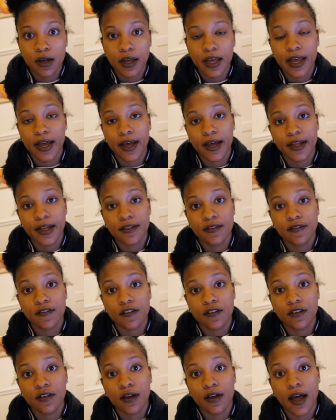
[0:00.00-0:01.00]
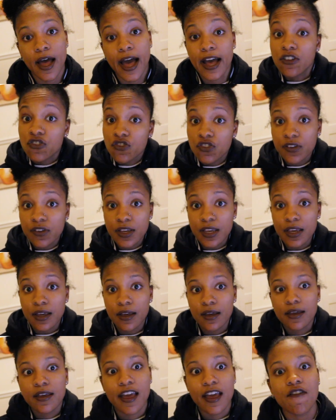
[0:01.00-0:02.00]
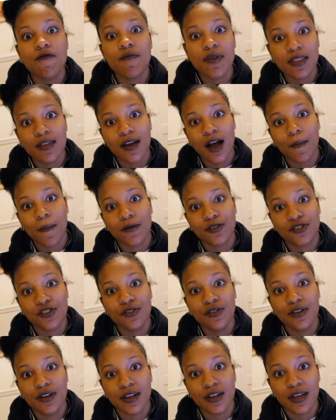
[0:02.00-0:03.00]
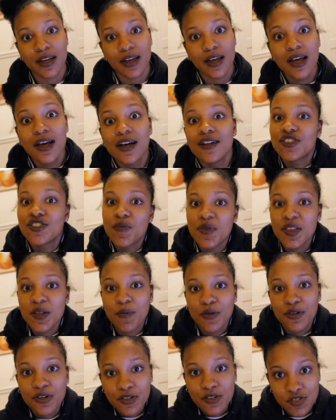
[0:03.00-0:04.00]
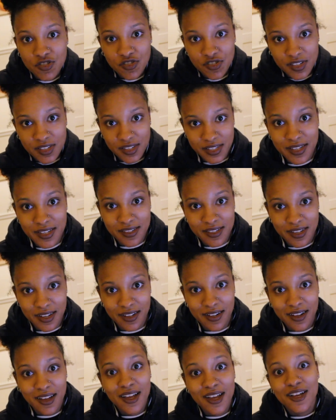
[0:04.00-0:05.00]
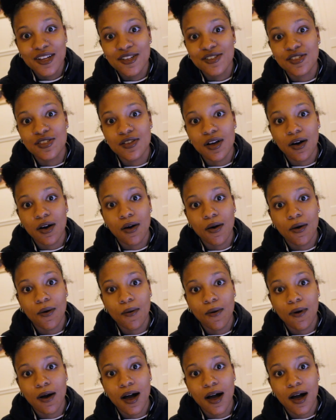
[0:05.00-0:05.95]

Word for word: and actually gave me the opportunity to be the producer's assistant. So